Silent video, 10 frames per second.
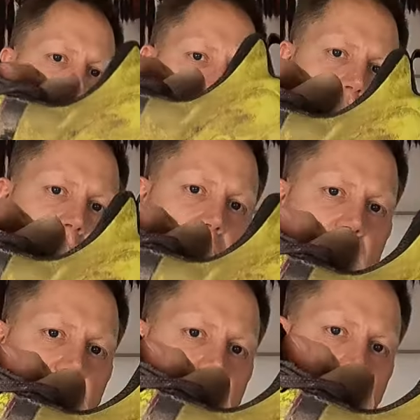The
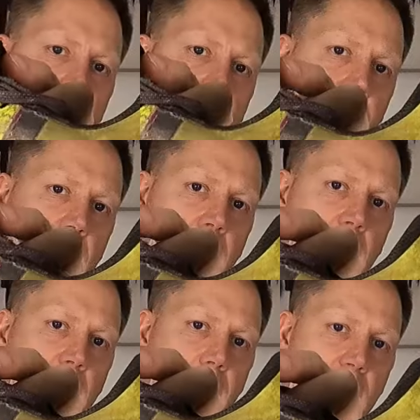previous
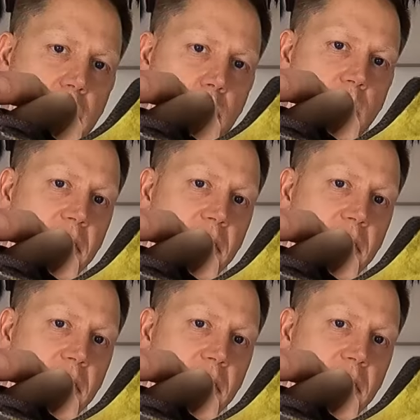Xodus